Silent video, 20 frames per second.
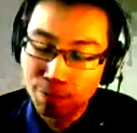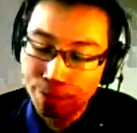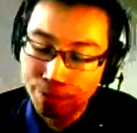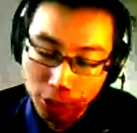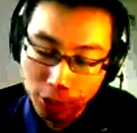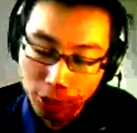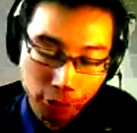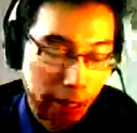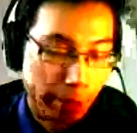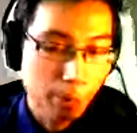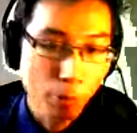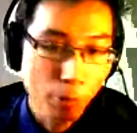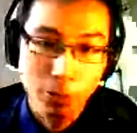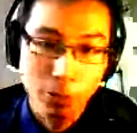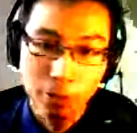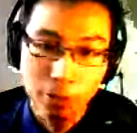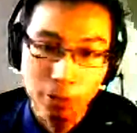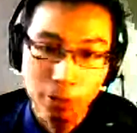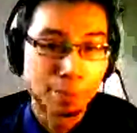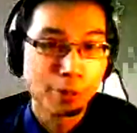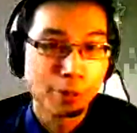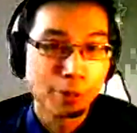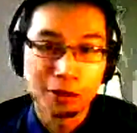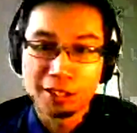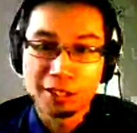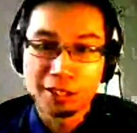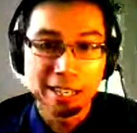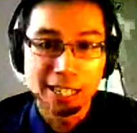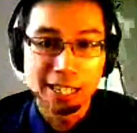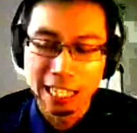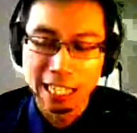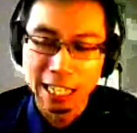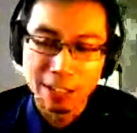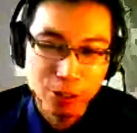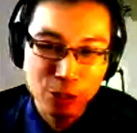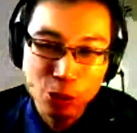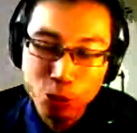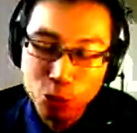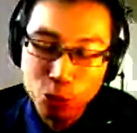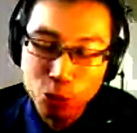create a board that about designing. If
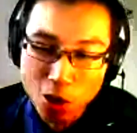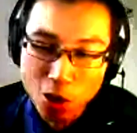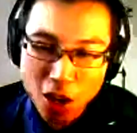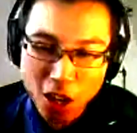you